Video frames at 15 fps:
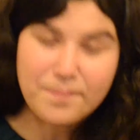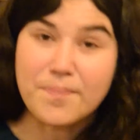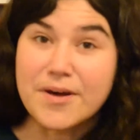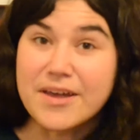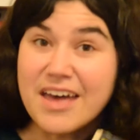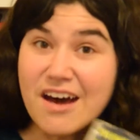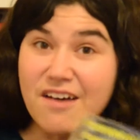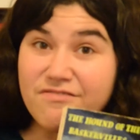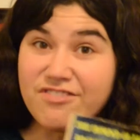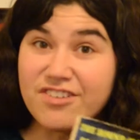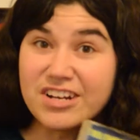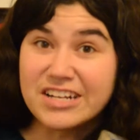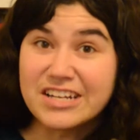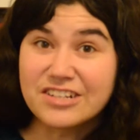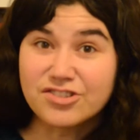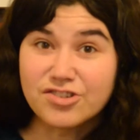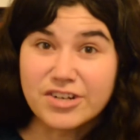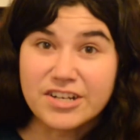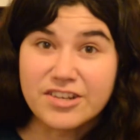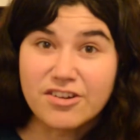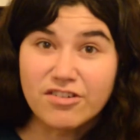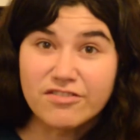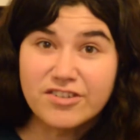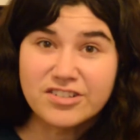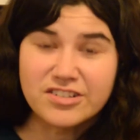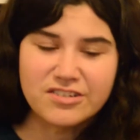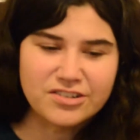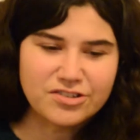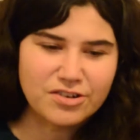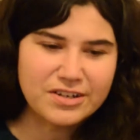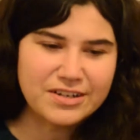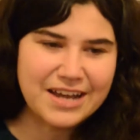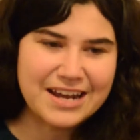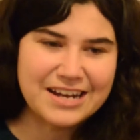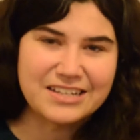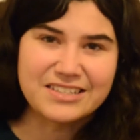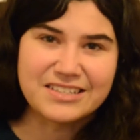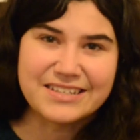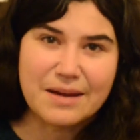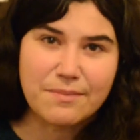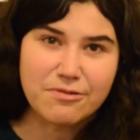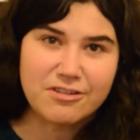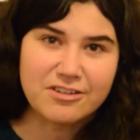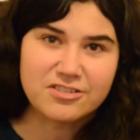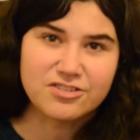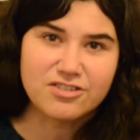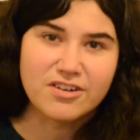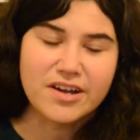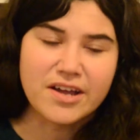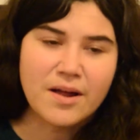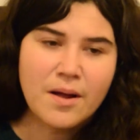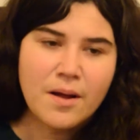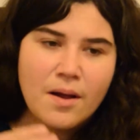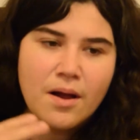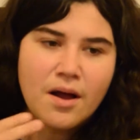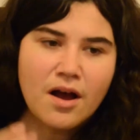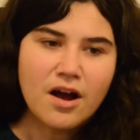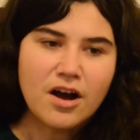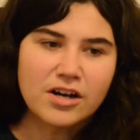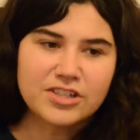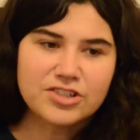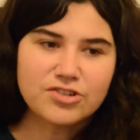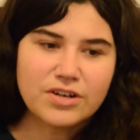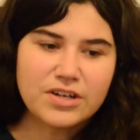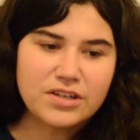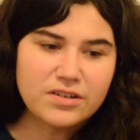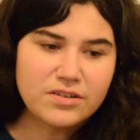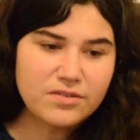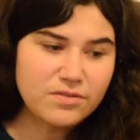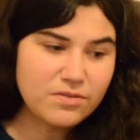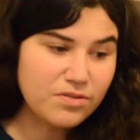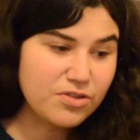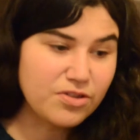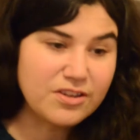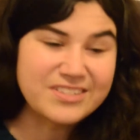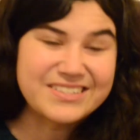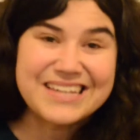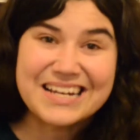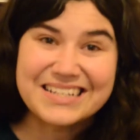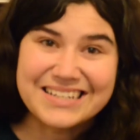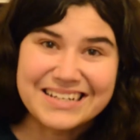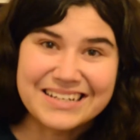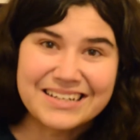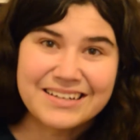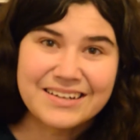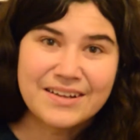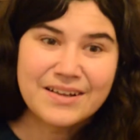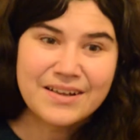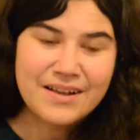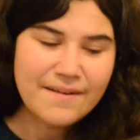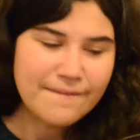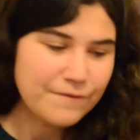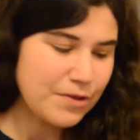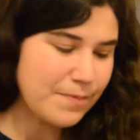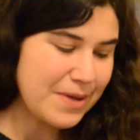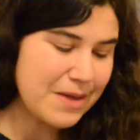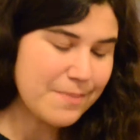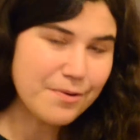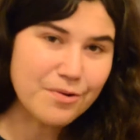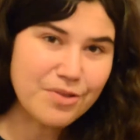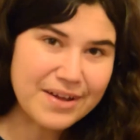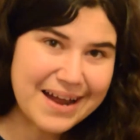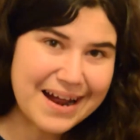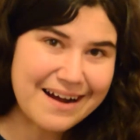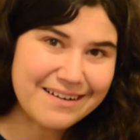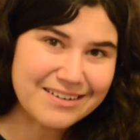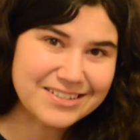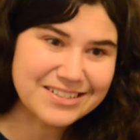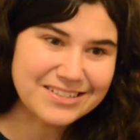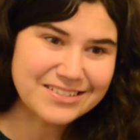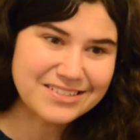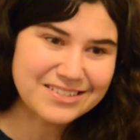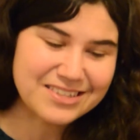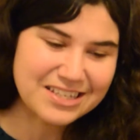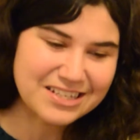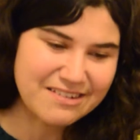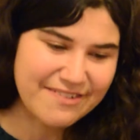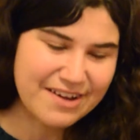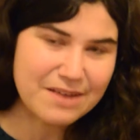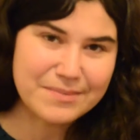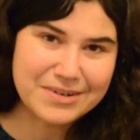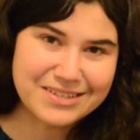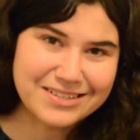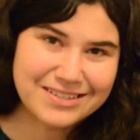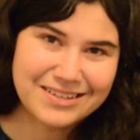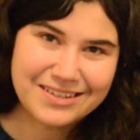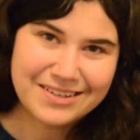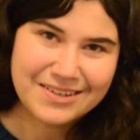But yeah, I really enjoyed the long version. I enjoyed getting into depth of the story. I enjoyed the setting, the people, the characters, the development.